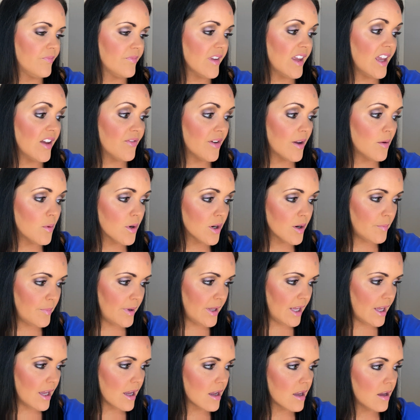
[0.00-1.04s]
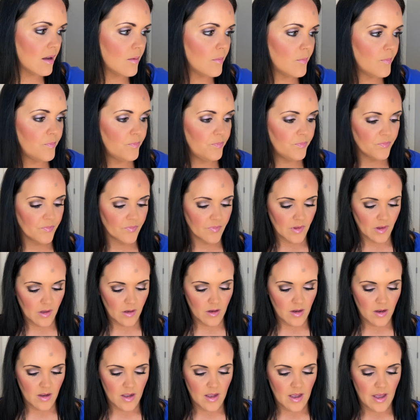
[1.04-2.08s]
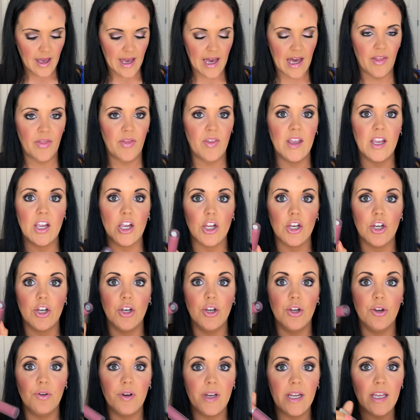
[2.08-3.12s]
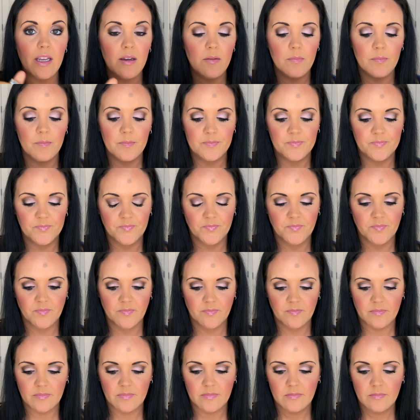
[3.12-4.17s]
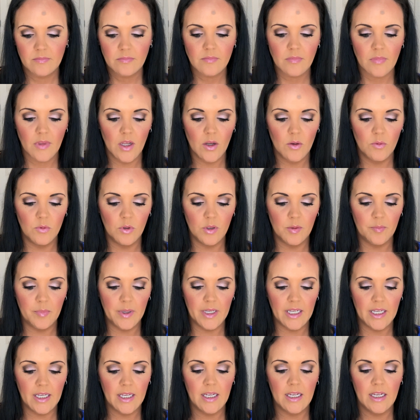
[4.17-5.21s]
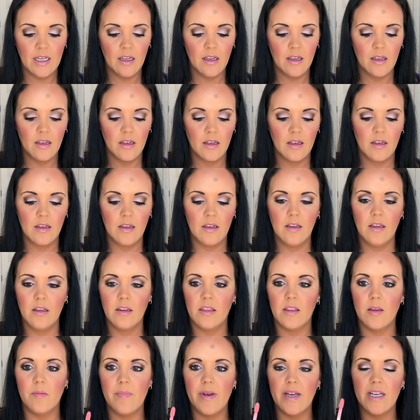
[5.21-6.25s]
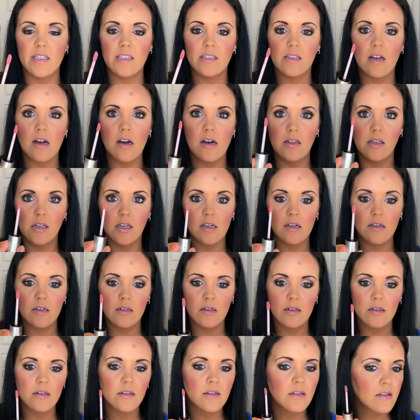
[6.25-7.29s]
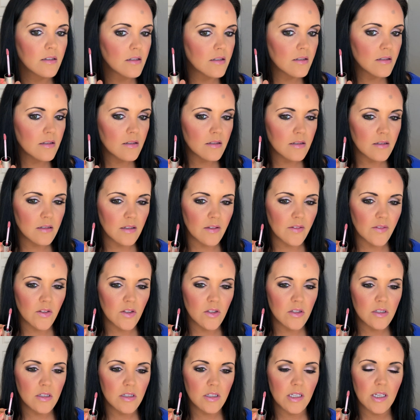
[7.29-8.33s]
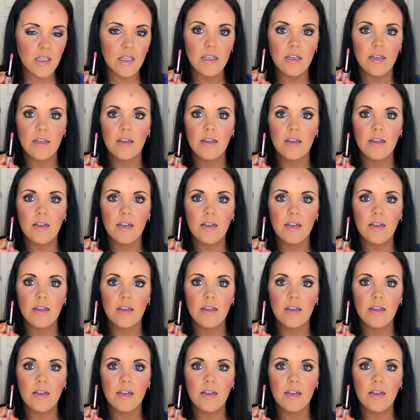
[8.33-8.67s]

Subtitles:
If I were to pick, I think nudie would be the best color, if you can see it,